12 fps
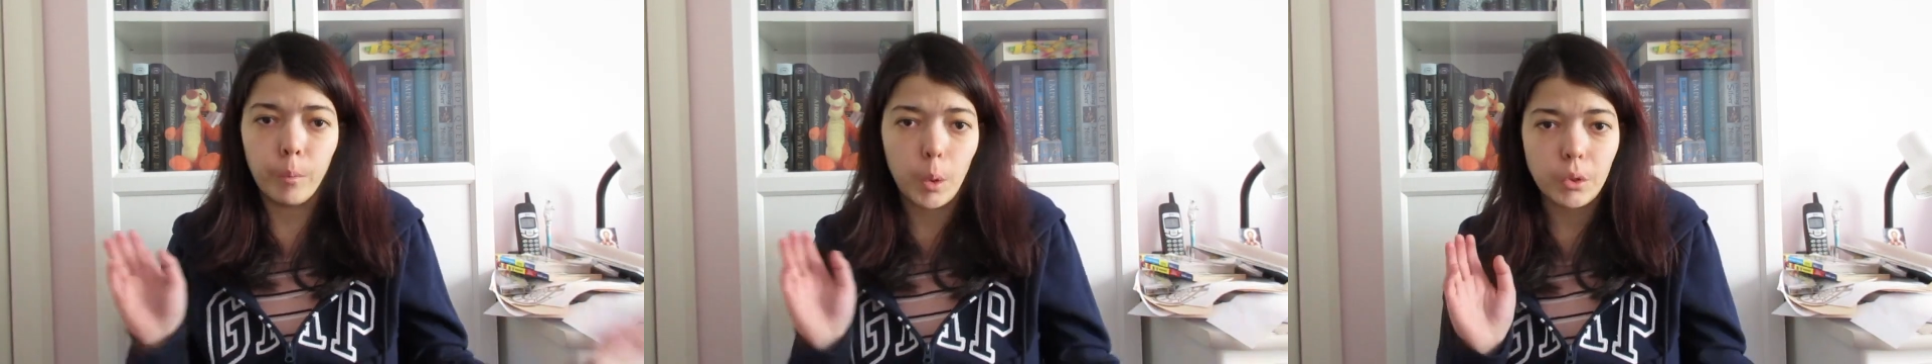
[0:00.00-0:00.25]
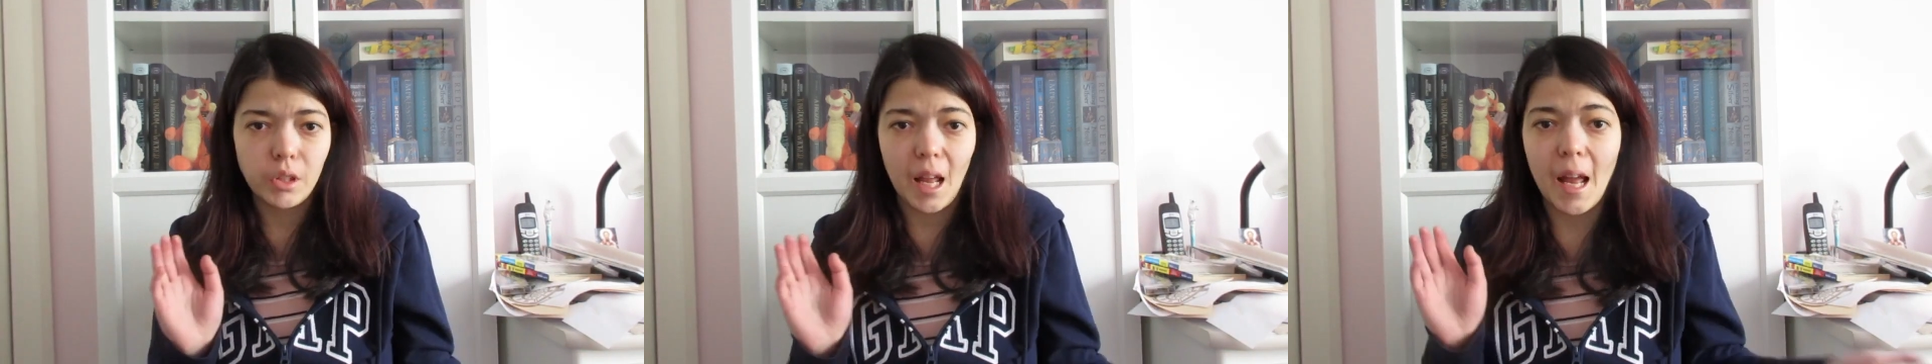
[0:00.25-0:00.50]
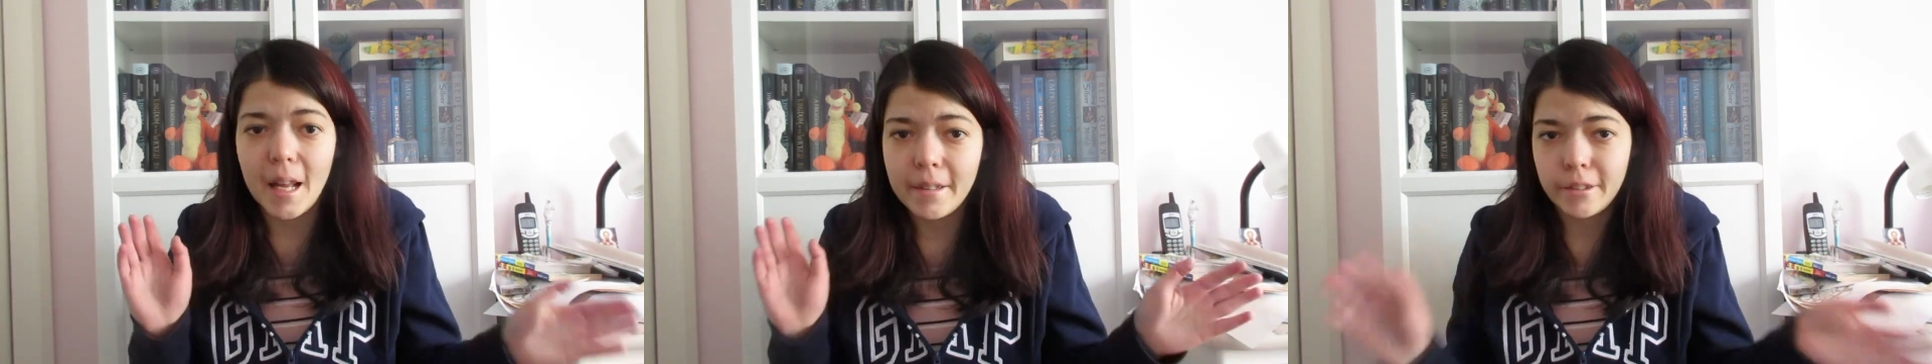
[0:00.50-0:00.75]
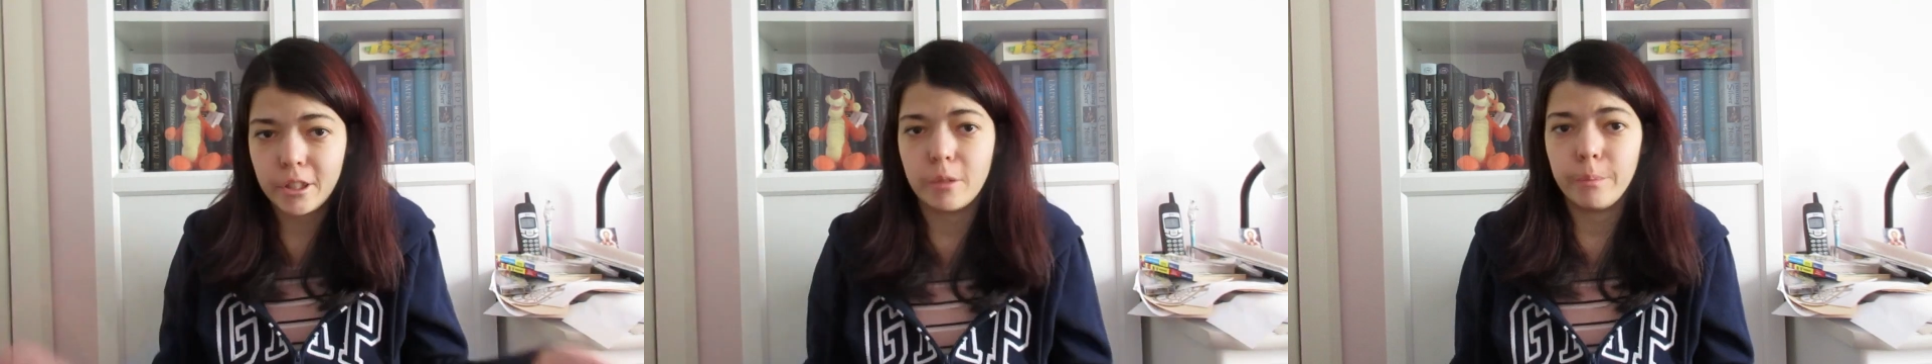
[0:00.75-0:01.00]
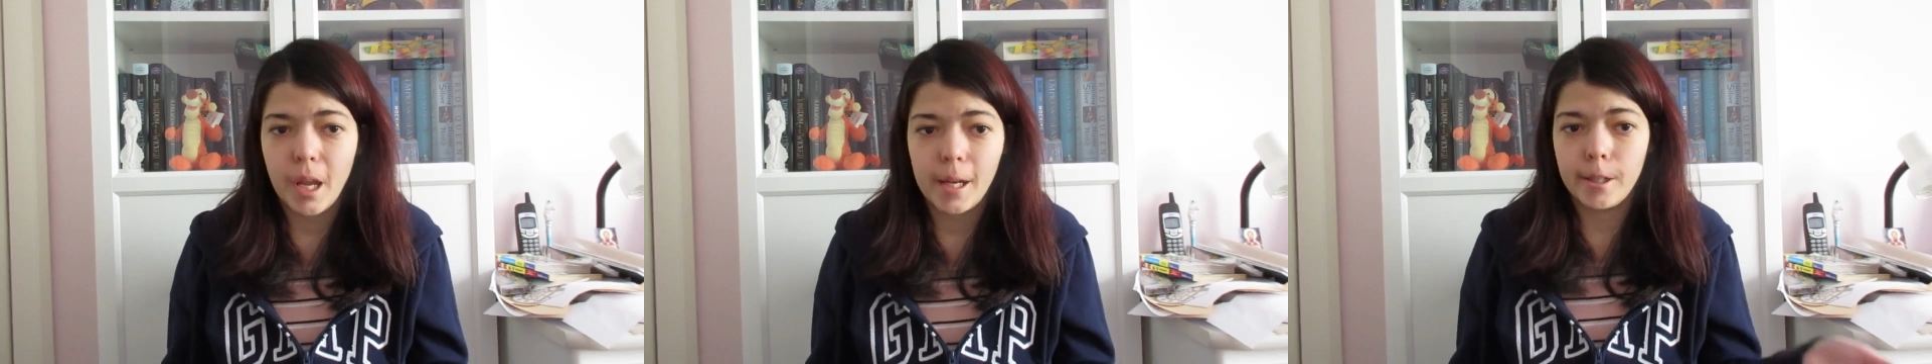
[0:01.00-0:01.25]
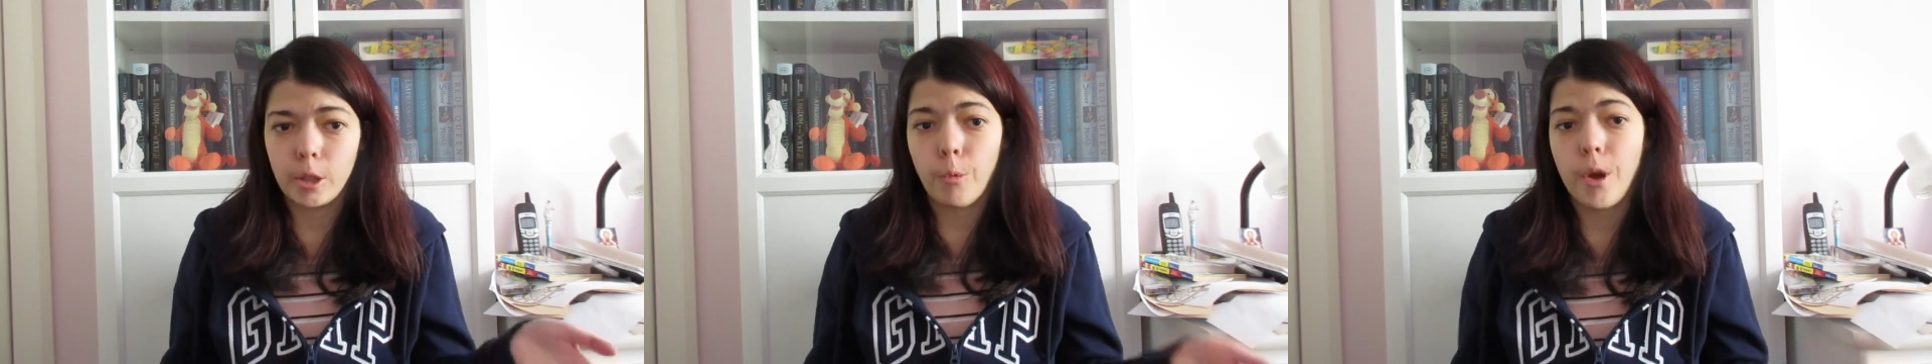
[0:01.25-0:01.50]
most
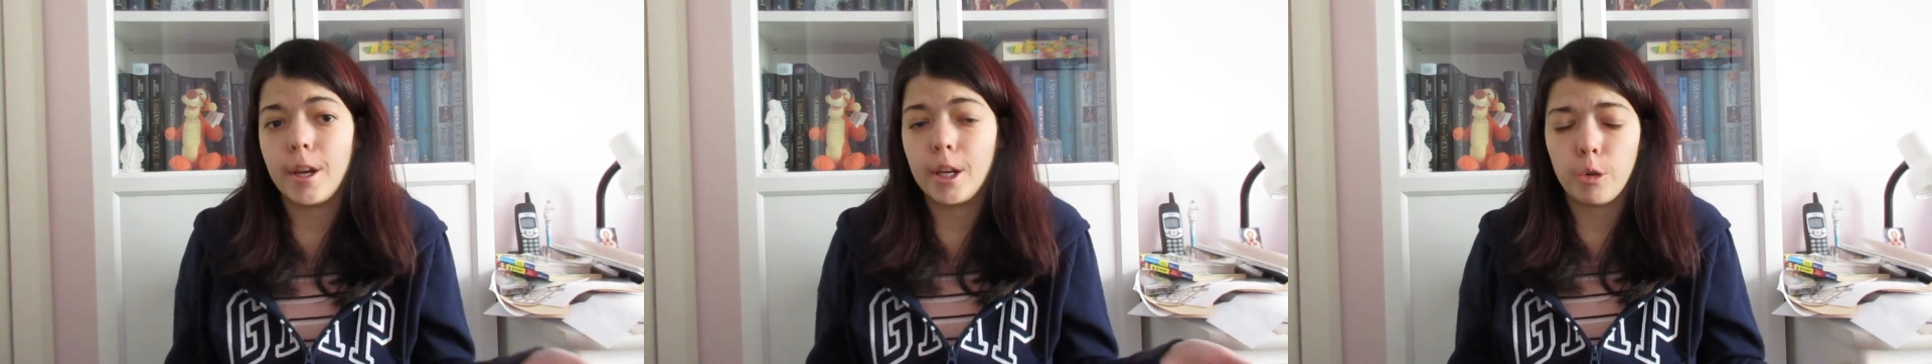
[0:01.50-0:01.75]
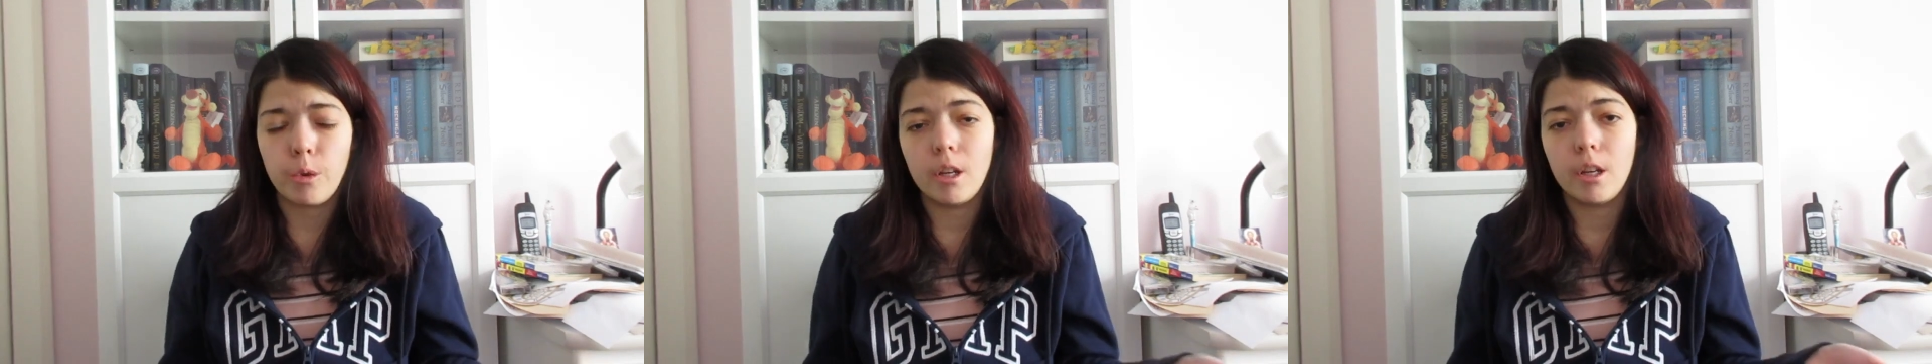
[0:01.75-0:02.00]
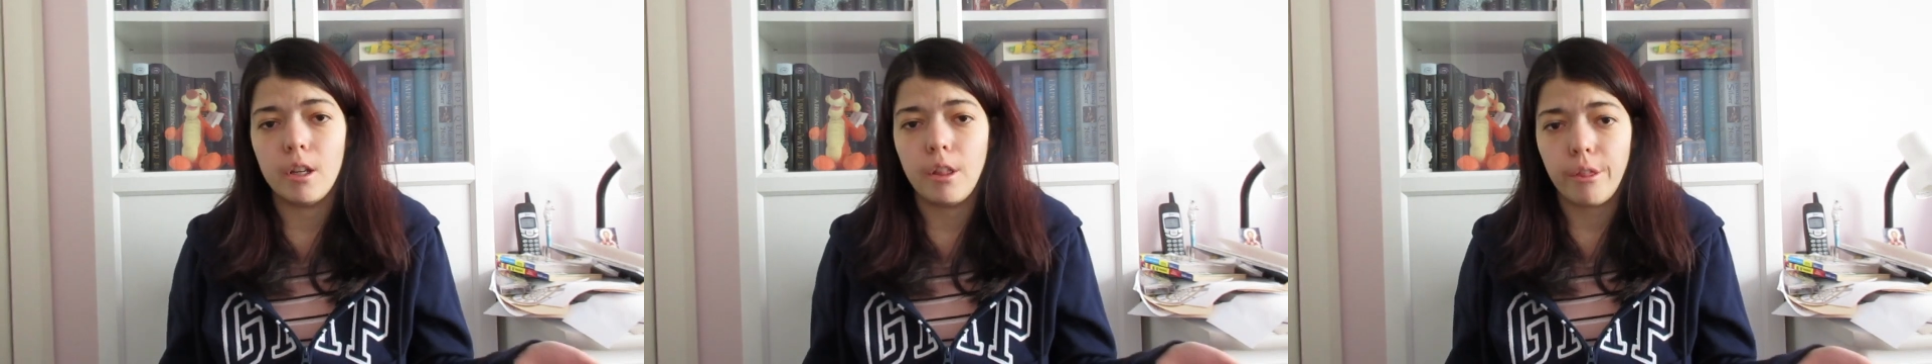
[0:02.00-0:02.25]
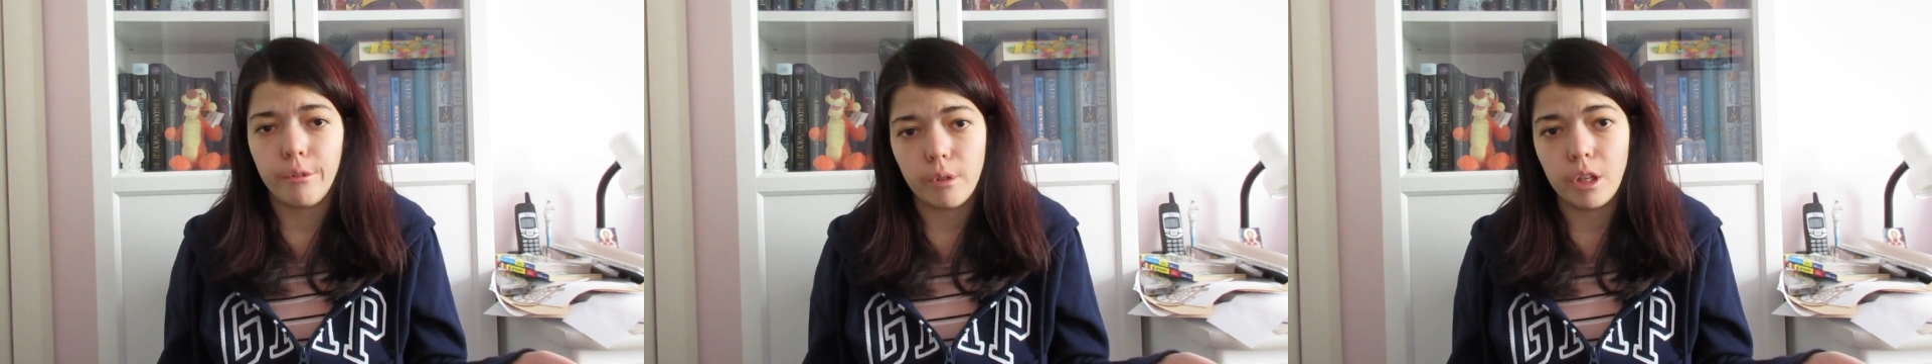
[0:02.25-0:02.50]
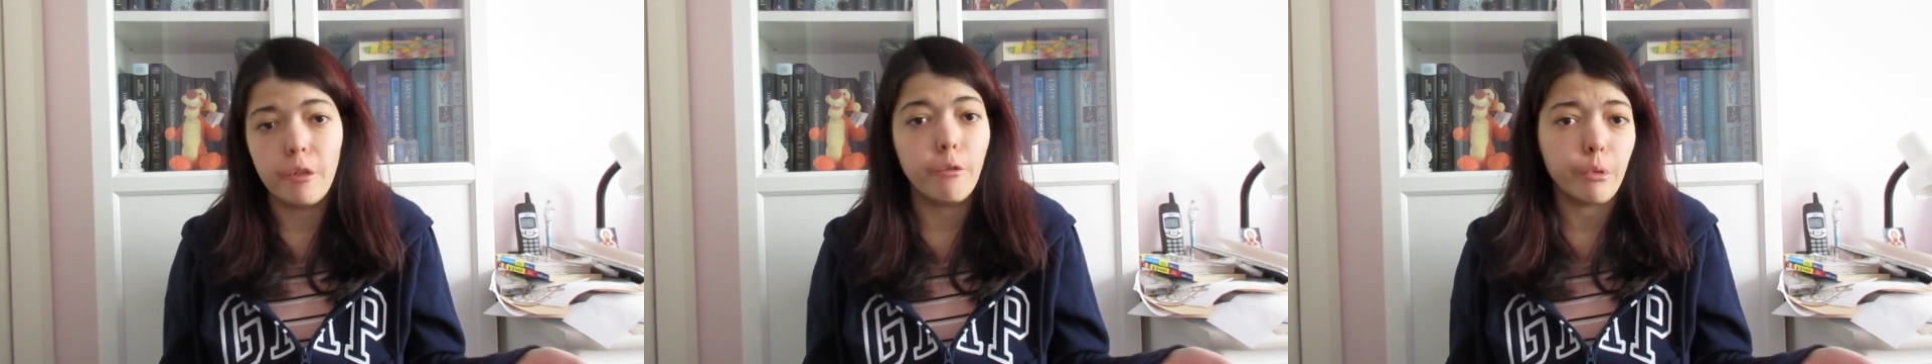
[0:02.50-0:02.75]
anticipated 2023